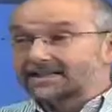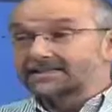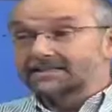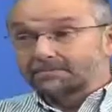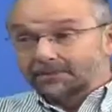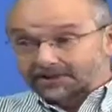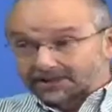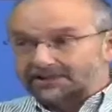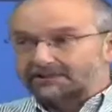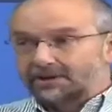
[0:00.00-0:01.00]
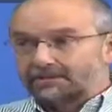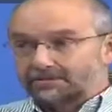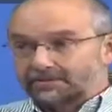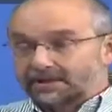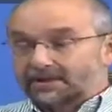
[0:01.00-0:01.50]
That's the
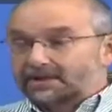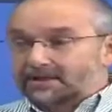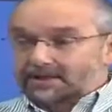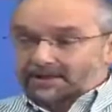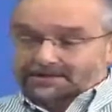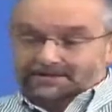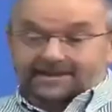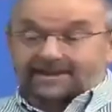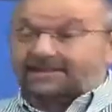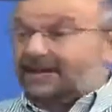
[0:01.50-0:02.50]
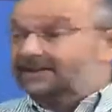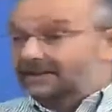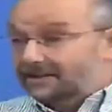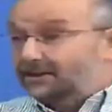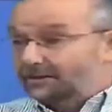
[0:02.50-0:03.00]
problem. And that's
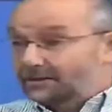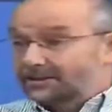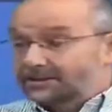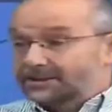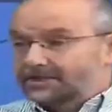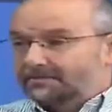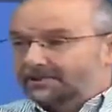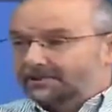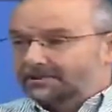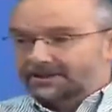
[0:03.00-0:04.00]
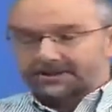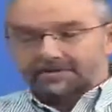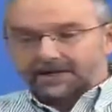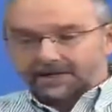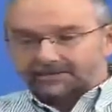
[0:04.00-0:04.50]
actually the opportunity, because just
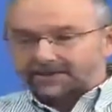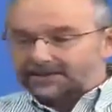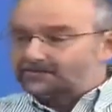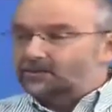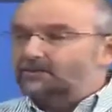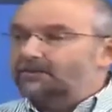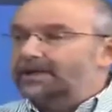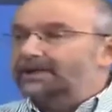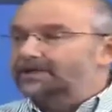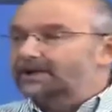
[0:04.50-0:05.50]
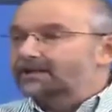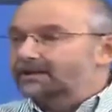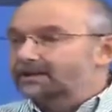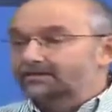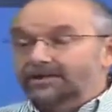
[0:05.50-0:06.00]
about every small package out
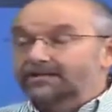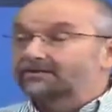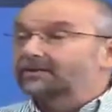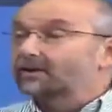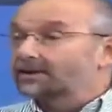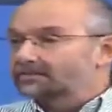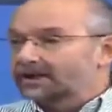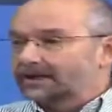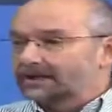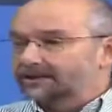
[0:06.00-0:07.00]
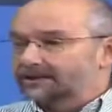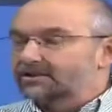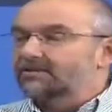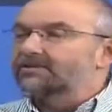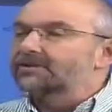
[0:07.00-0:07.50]
there, or even large packages,
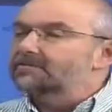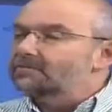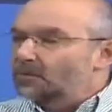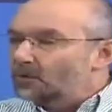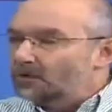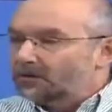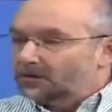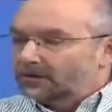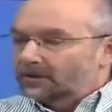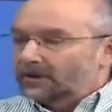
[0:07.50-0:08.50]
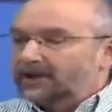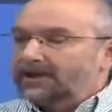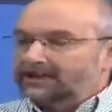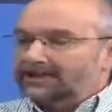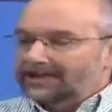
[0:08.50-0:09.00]
are very poor at
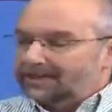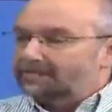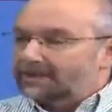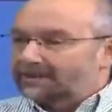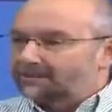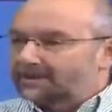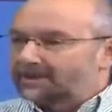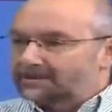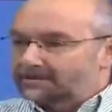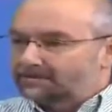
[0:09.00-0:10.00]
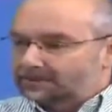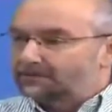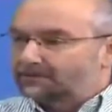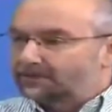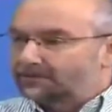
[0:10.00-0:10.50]
actually helping companies improve
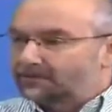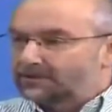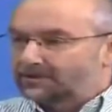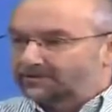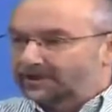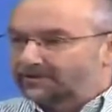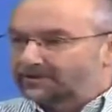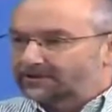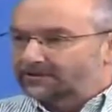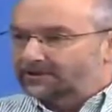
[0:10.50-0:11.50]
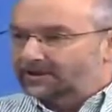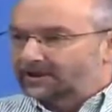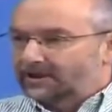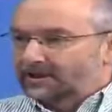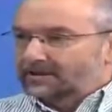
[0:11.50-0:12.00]
the performance of their inventories.
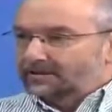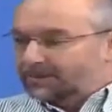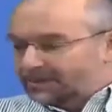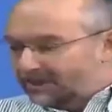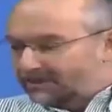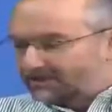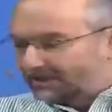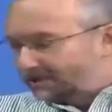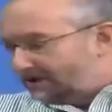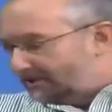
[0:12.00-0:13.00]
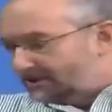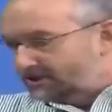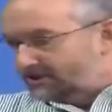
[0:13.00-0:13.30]
With Netstock, you're able to